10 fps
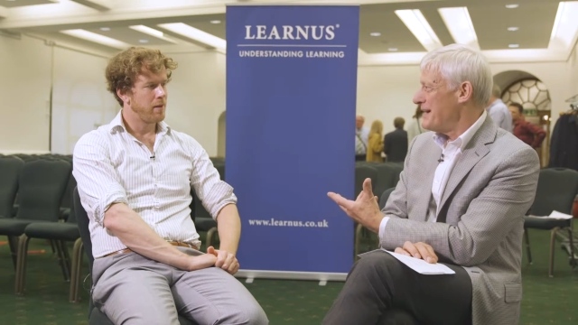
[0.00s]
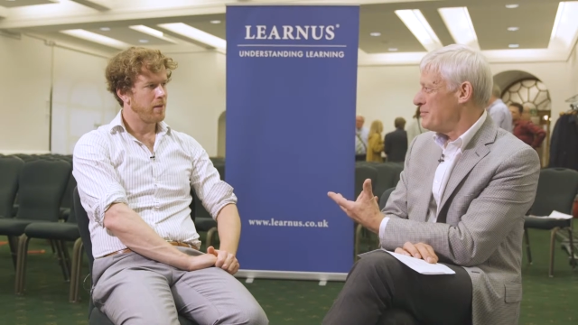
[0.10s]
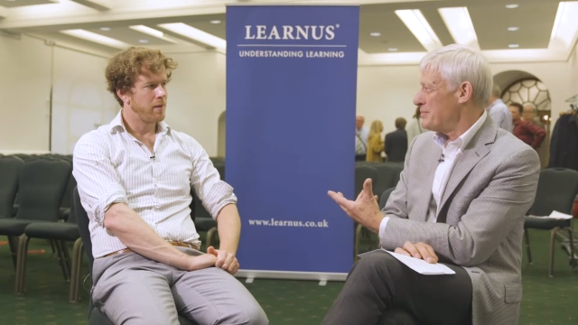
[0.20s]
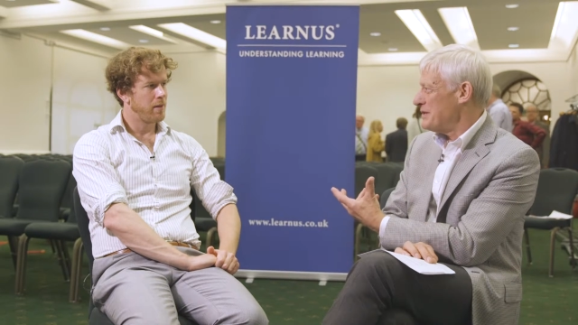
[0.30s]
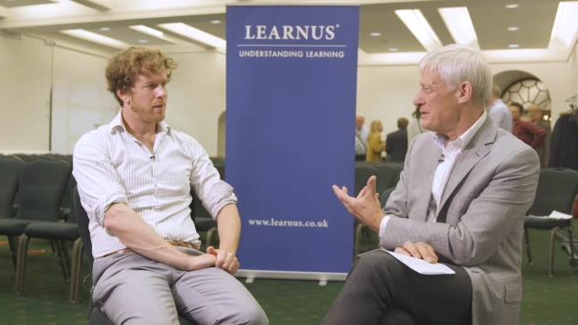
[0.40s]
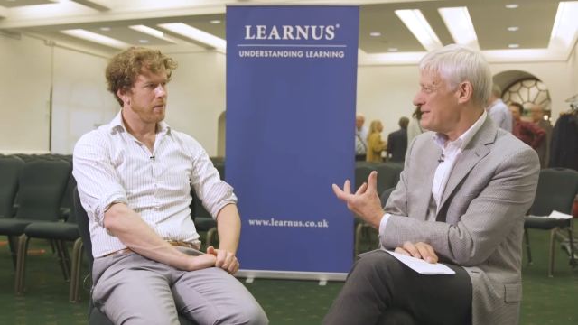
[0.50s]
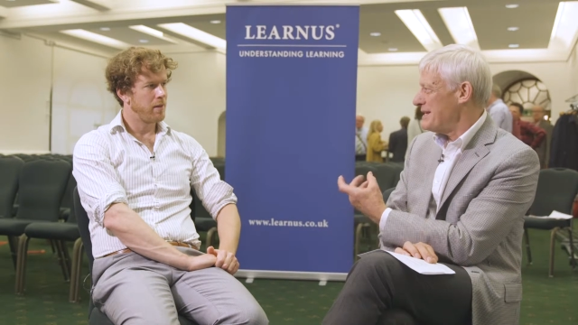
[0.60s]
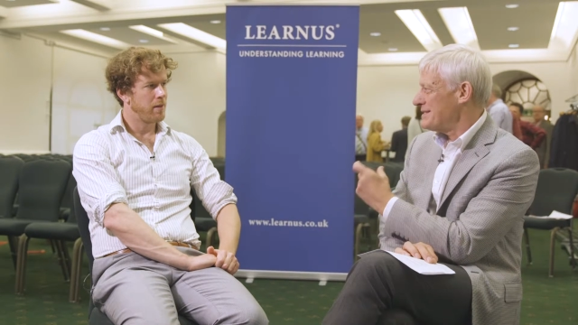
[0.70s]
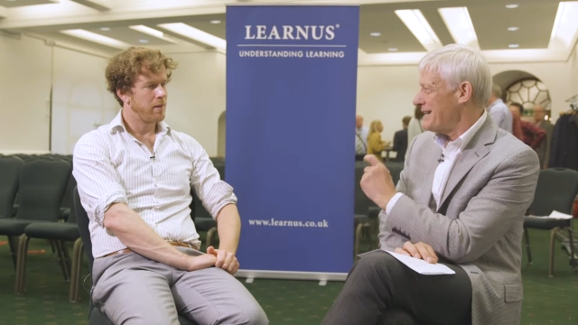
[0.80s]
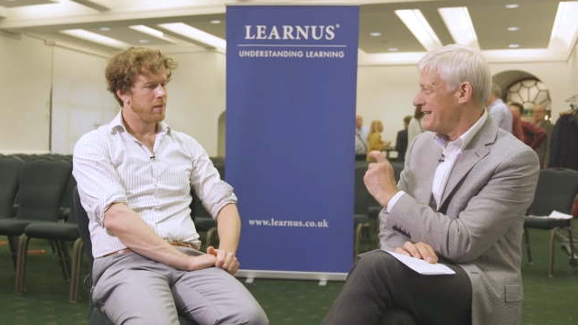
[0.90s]
Speaker 1: that
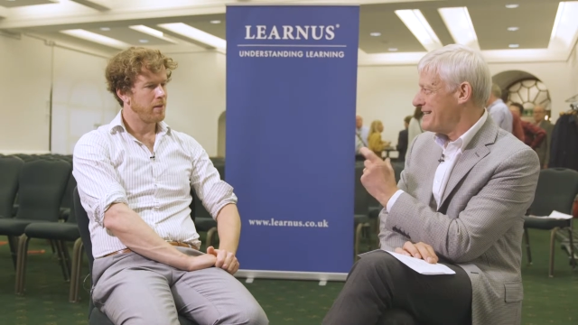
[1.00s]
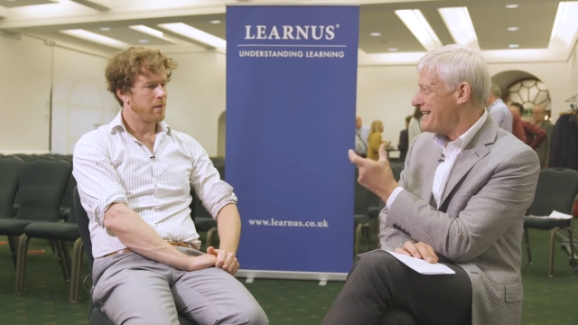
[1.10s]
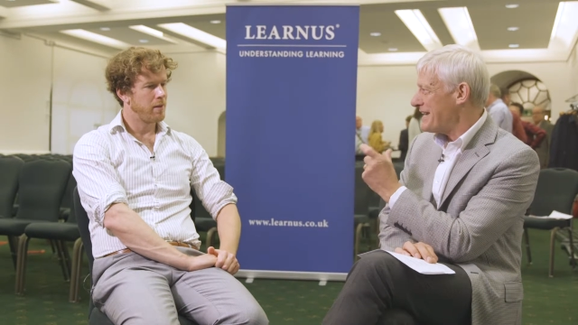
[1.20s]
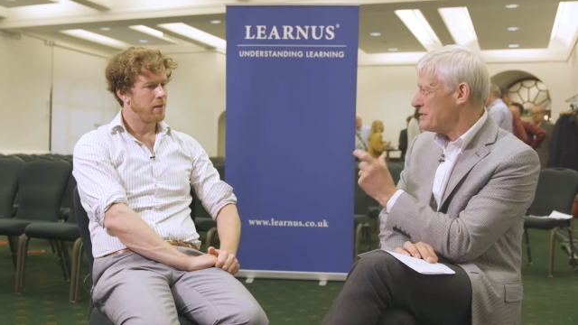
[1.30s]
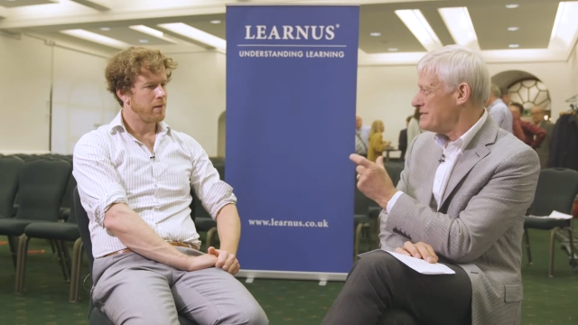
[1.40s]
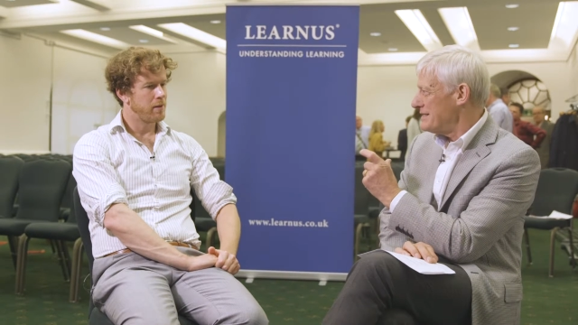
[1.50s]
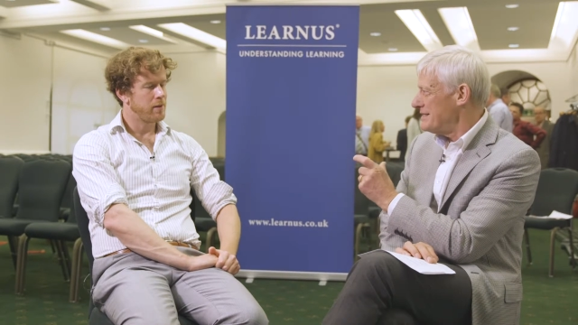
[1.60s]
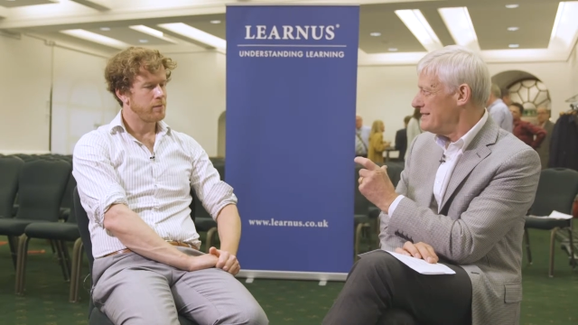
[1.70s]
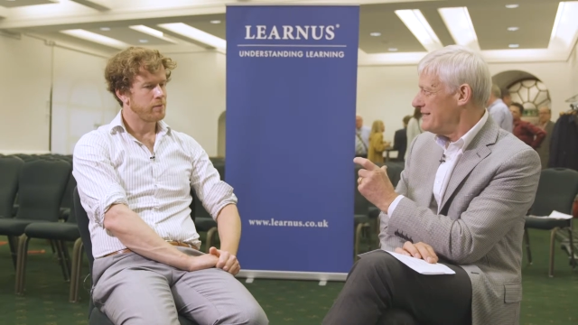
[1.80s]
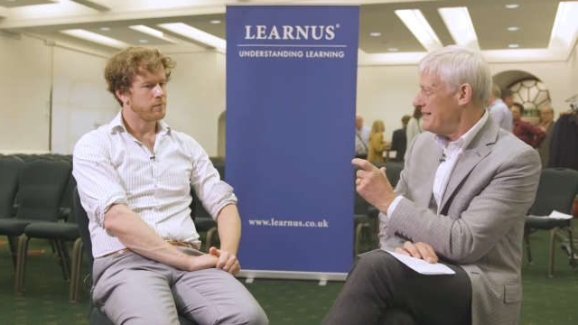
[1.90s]
process, that
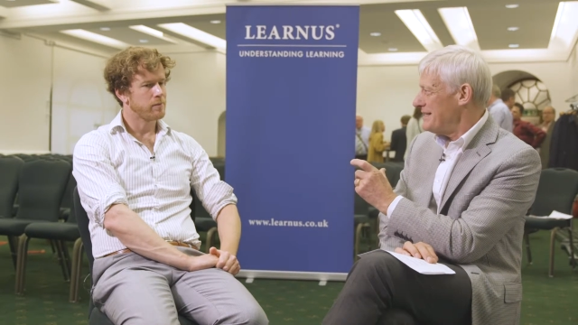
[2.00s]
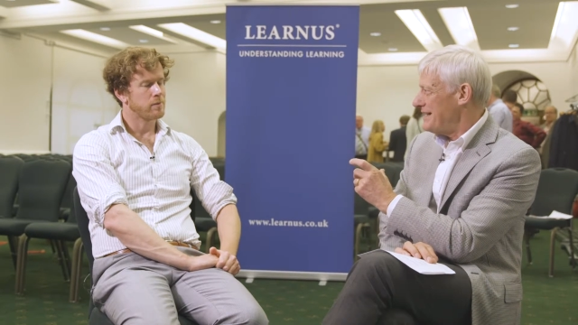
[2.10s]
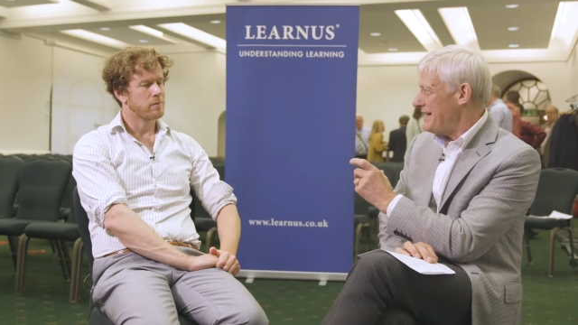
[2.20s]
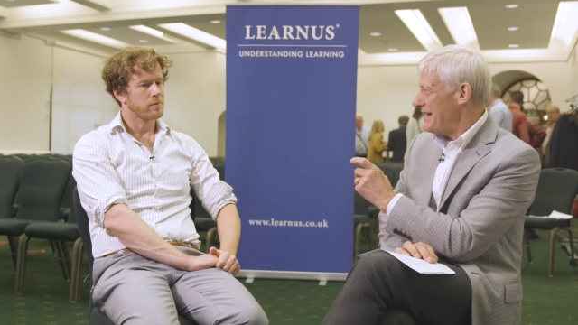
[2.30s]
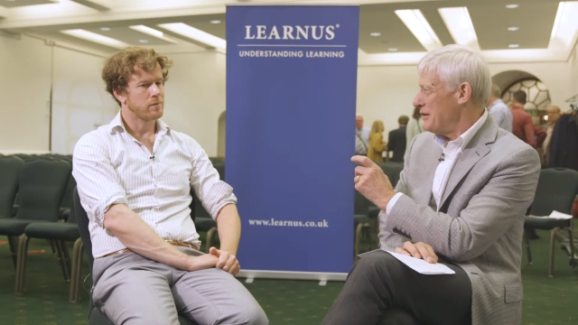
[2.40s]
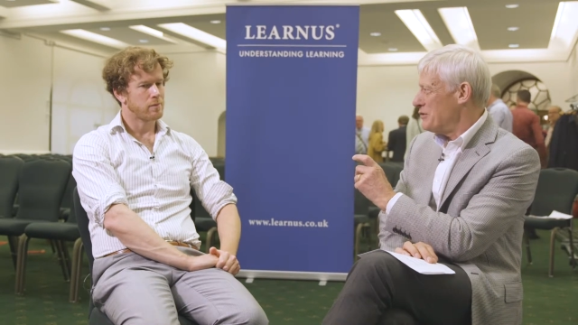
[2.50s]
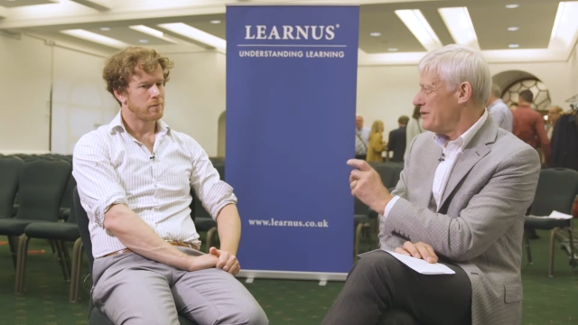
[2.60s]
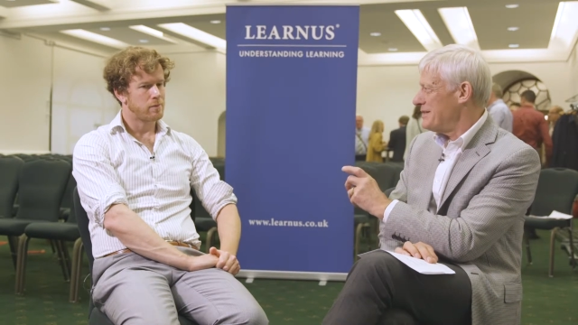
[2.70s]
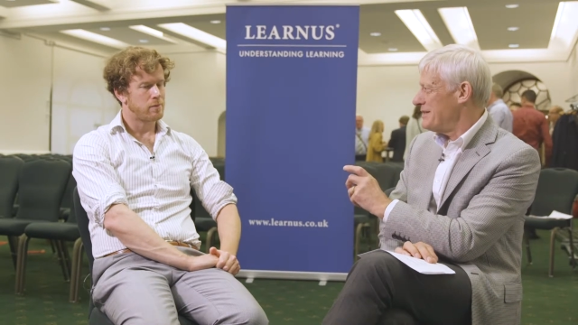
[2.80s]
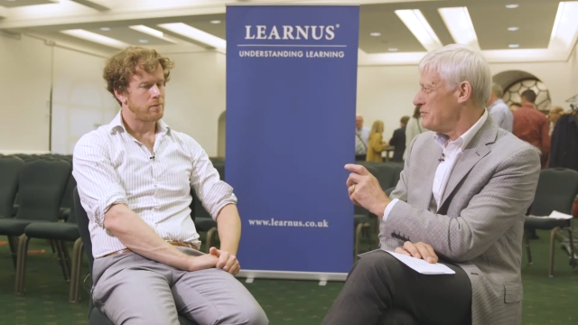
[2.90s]
connection, in
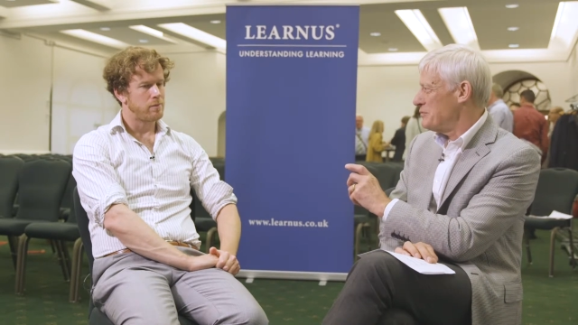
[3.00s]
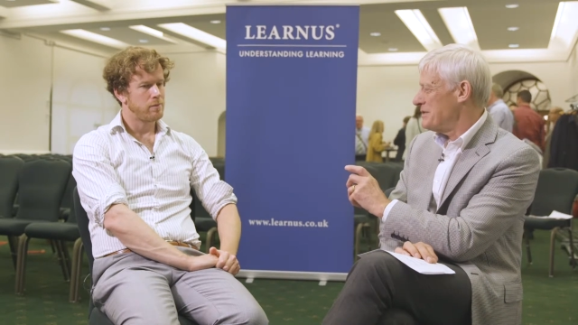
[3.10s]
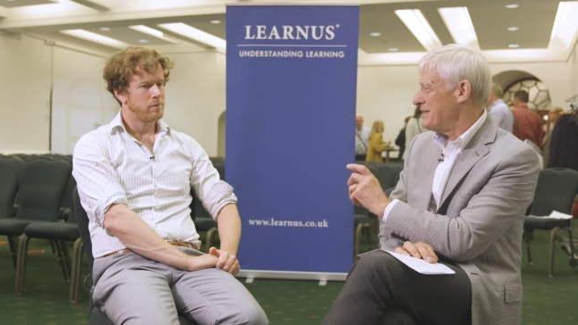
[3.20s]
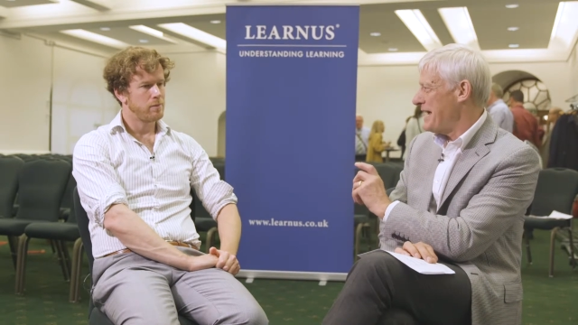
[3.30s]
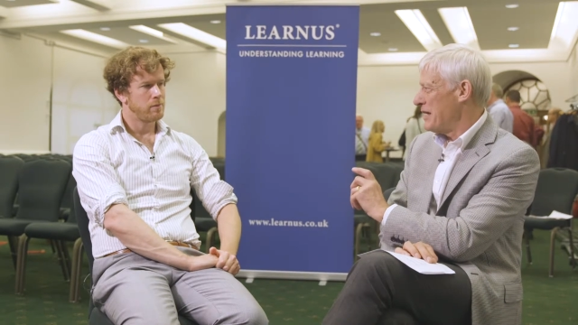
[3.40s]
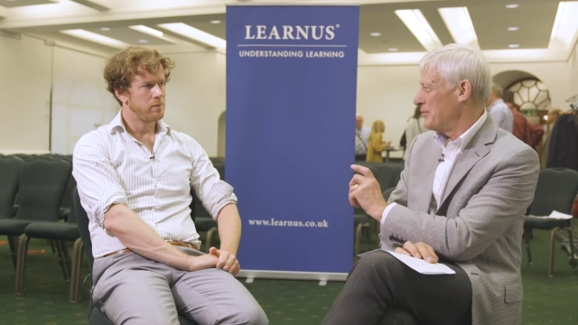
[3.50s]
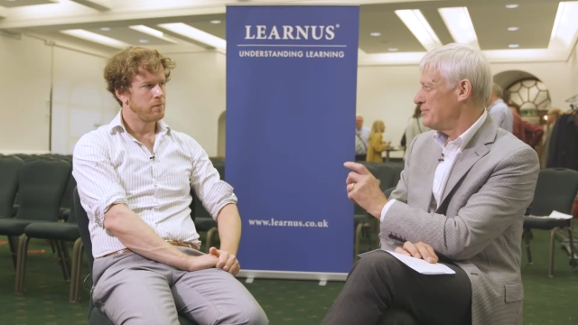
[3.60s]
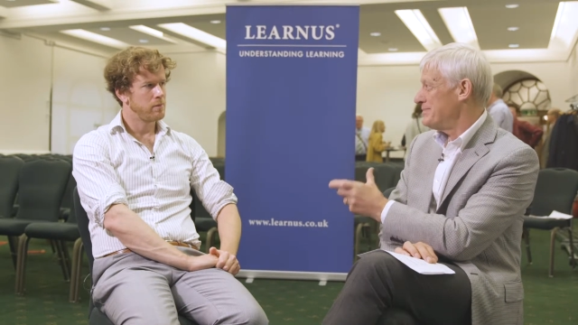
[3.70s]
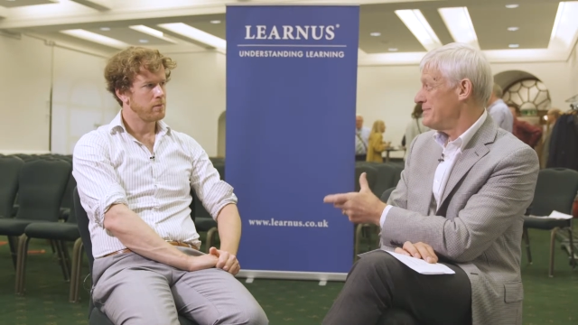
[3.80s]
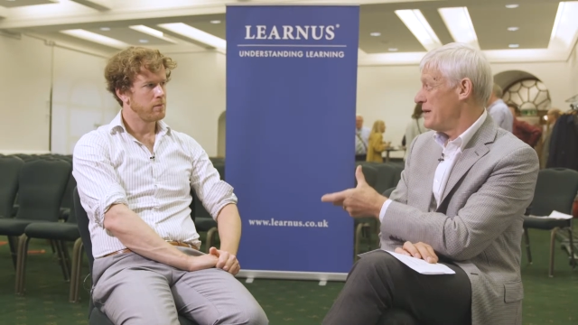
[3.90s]
order that it would help
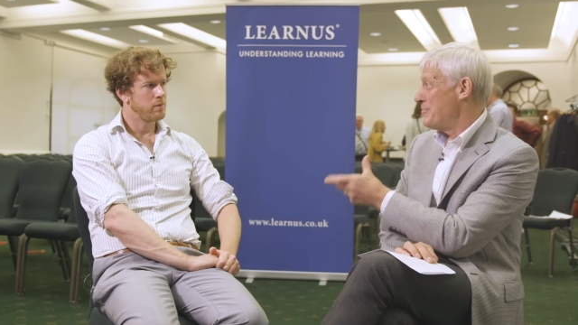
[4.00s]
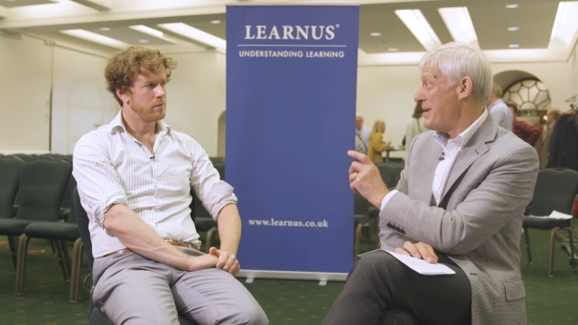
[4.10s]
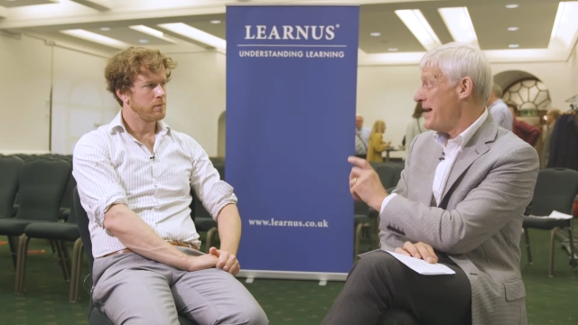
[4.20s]
and